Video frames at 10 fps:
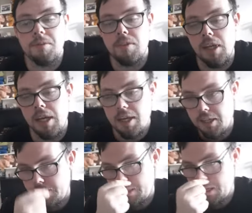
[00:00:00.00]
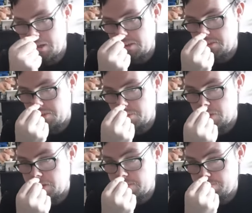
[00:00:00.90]
from Sarah going to
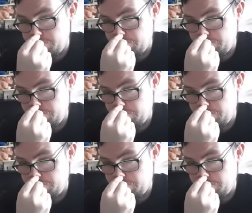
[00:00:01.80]
work.